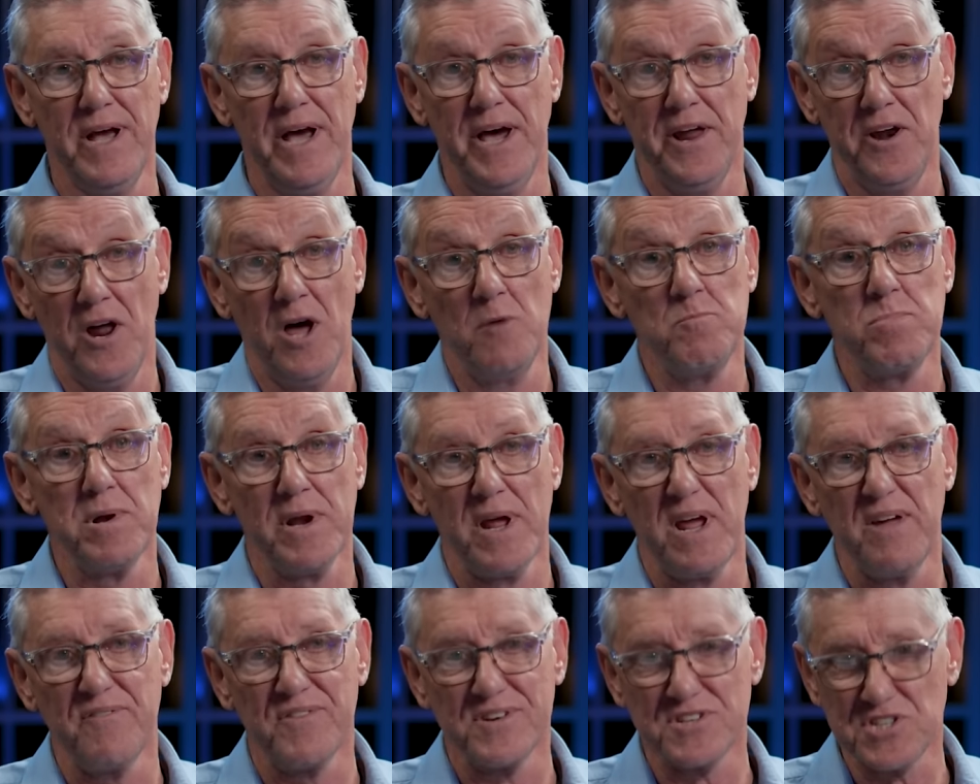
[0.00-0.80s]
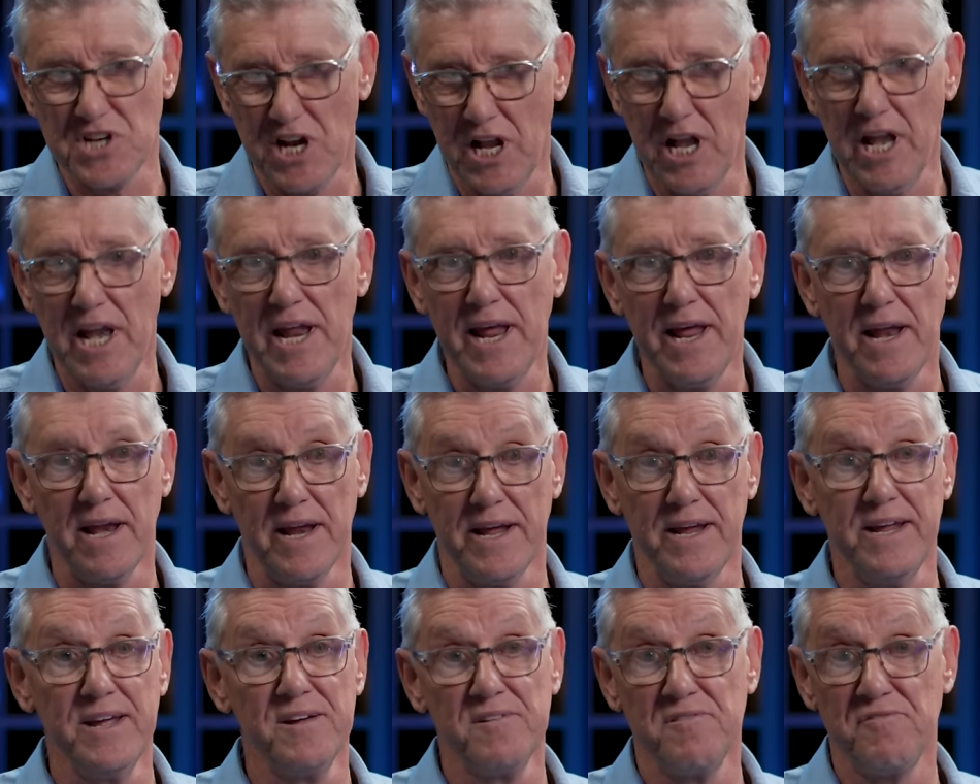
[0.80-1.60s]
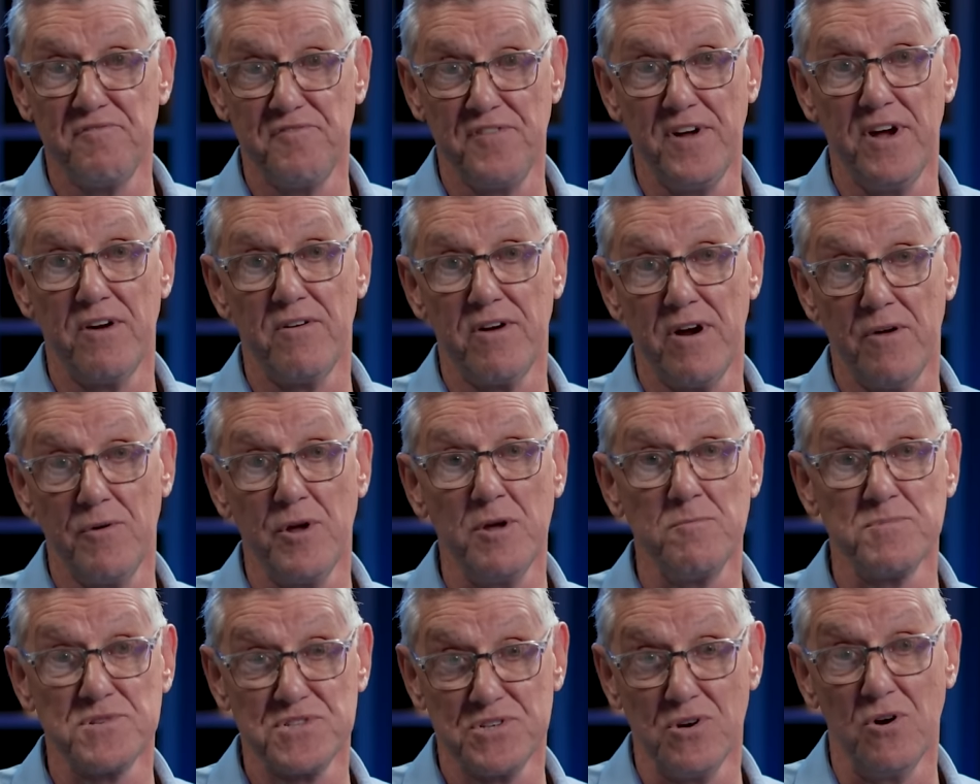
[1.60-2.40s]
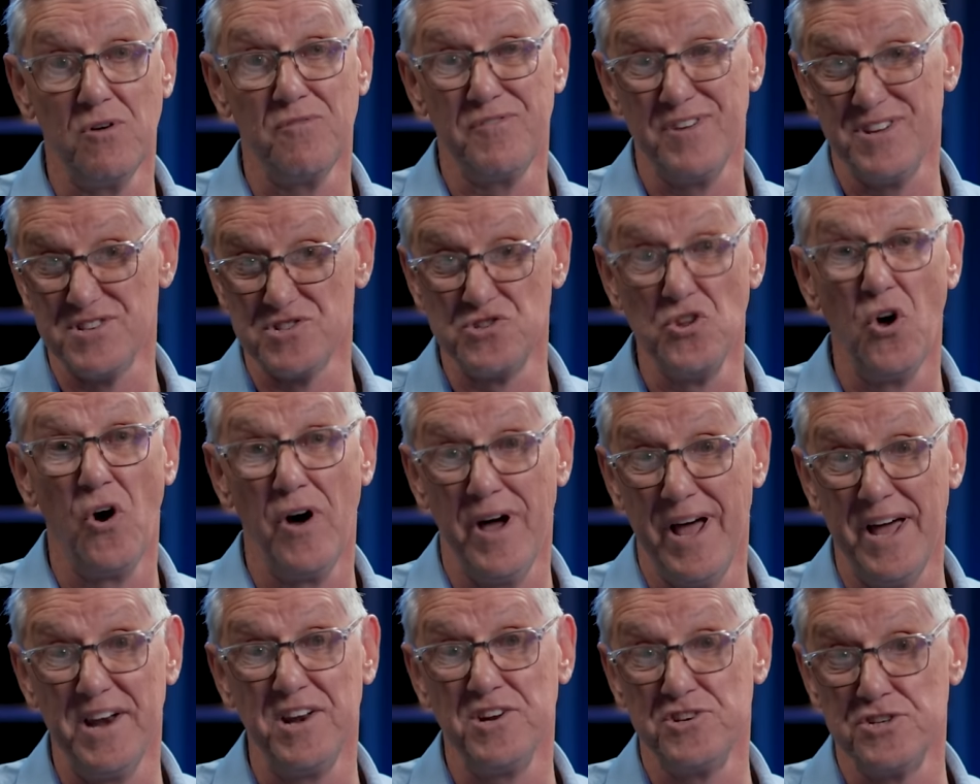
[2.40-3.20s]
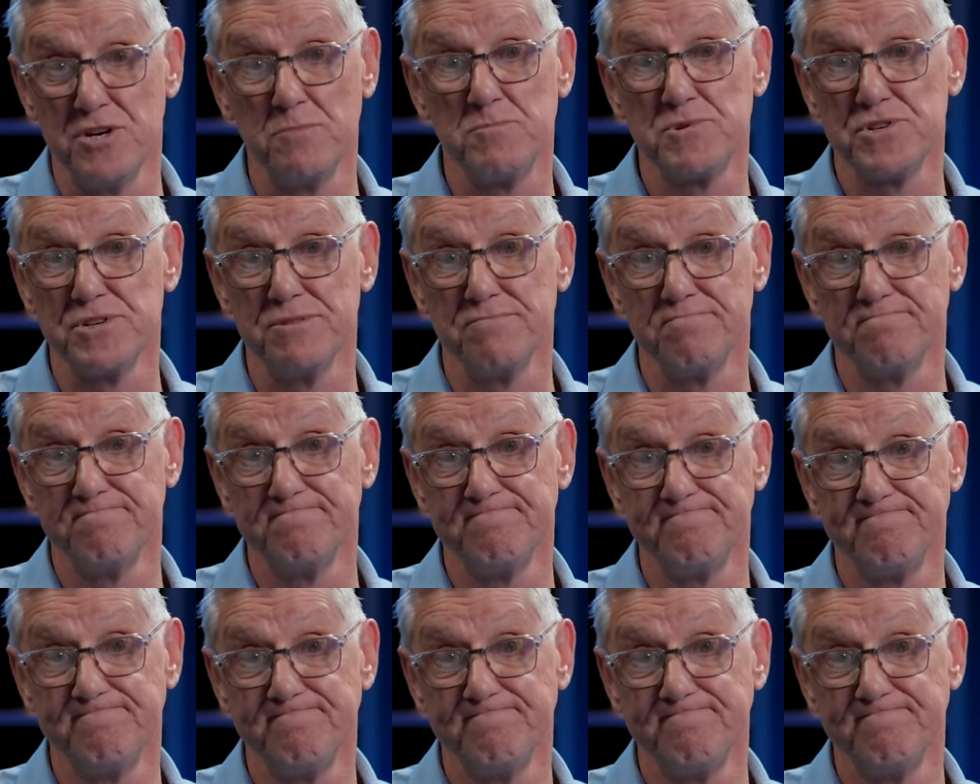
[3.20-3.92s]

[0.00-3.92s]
And I believe clearly Pharaoh himself is not an Egyptian.